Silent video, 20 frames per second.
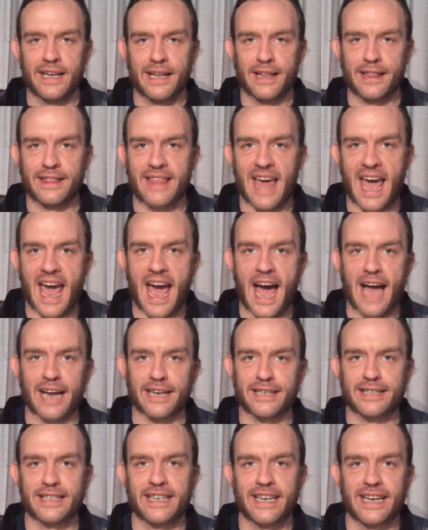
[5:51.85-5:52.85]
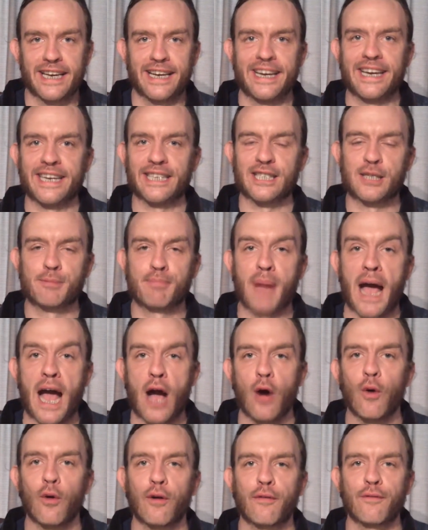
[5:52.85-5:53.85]
that he's
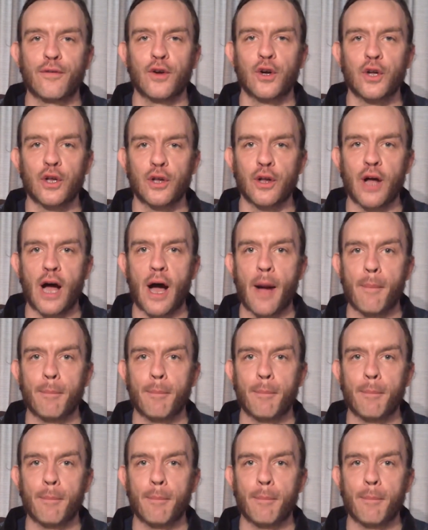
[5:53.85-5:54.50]
powerful